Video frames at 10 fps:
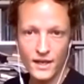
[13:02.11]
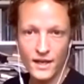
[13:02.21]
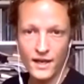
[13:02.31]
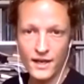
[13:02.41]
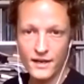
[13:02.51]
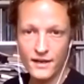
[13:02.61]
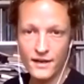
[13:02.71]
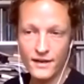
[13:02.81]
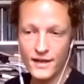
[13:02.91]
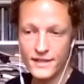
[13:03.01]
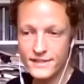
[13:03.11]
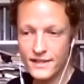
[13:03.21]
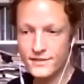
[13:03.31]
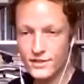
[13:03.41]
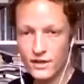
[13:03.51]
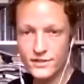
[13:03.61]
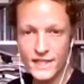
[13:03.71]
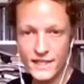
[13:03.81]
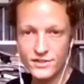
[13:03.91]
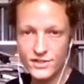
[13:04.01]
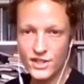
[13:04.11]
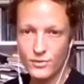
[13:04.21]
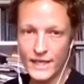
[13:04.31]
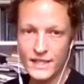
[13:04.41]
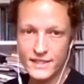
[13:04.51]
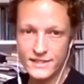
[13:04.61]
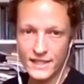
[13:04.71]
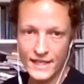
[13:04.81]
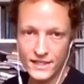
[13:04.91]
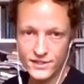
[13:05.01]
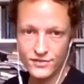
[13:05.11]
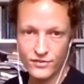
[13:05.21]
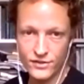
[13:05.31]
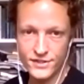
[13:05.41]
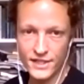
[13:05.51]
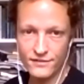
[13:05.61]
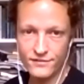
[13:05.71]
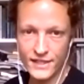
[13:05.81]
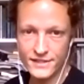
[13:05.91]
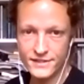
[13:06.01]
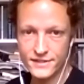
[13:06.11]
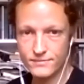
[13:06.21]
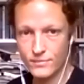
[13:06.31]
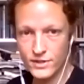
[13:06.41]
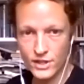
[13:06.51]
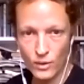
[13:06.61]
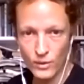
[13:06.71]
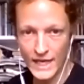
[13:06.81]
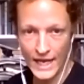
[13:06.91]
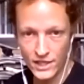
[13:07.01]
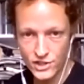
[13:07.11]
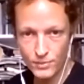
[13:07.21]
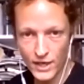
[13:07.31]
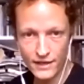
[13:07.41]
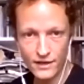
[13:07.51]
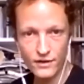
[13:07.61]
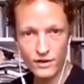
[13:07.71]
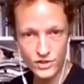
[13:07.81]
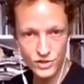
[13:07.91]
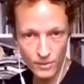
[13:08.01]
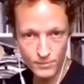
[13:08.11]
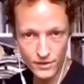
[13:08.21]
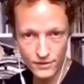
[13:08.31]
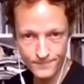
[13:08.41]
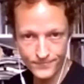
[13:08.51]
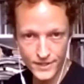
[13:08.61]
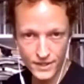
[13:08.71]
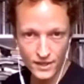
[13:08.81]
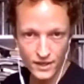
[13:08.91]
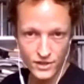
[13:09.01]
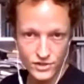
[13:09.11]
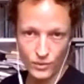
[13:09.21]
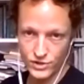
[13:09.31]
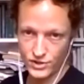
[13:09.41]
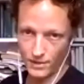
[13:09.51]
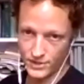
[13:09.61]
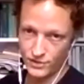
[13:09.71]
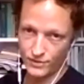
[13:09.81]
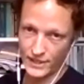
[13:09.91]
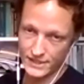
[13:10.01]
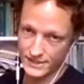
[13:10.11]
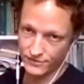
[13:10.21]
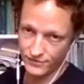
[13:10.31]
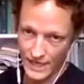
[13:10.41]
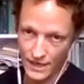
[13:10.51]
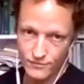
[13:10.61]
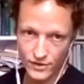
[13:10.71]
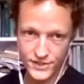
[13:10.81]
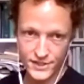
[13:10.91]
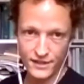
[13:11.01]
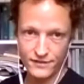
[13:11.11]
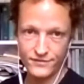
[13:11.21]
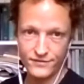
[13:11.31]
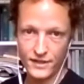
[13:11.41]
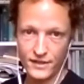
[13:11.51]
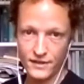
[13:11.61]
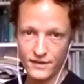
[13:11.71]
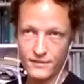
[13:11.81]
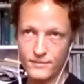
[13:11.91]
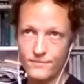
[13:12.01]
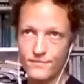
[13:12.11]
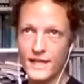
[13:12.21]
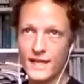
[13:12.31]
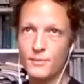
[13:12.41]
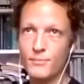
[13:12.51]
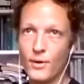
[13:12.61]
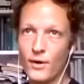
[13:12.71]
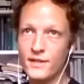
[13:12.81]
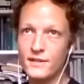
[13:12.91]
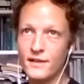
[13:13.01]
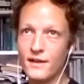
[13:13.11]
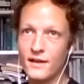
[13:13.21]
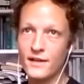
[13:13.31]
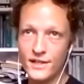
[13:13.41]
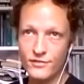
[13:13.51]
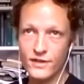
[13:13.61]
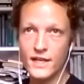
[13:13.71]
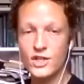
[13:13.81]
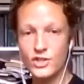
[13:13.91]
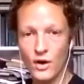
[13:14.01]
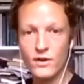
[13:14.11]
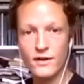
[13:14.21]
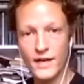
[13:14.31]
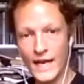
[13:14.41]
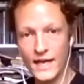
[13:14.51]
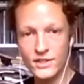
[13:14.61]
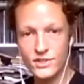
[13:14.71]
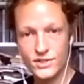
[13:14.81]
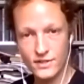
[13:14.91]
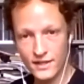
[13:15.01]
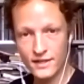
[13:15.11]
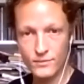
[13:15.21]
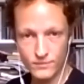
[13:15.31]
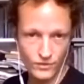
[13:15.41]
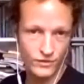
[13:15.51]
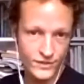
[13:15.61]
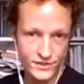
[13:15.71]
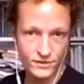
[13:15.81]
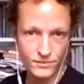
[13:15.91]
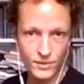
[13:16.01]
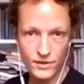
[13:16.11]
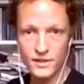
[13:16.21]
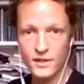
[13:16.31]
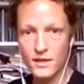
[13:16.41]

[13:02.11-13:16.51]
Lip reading: And as a young teenager, she created this identity for herself as what they call an age player on Tumblr. So on Tumblr, she created this different name for herself that embodied a different and younger age than her physical body,